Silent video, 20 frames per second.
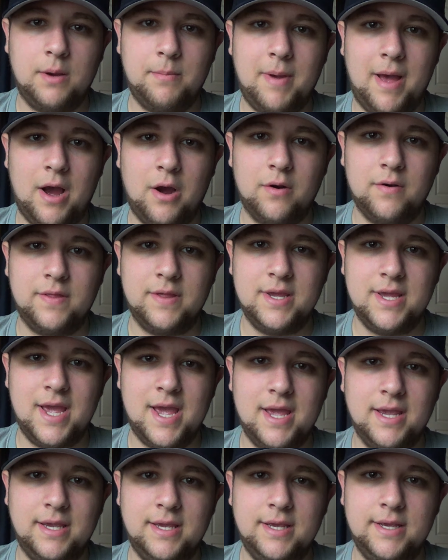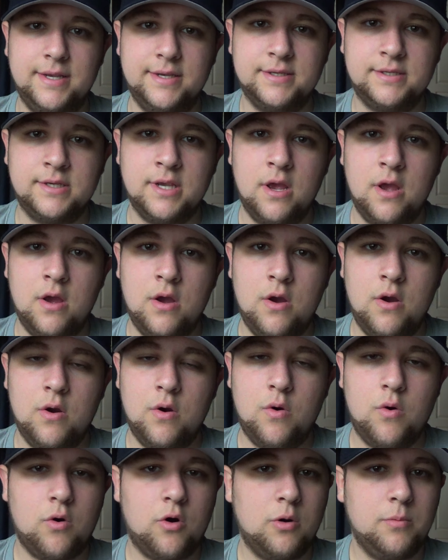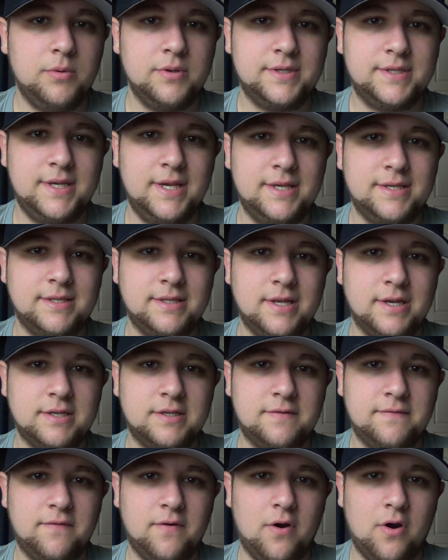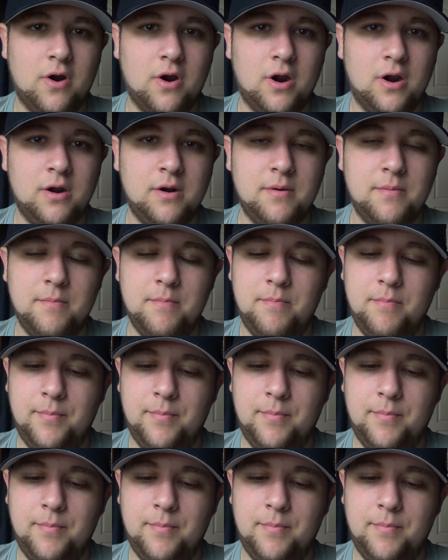about the Yankees' horrible season thus far,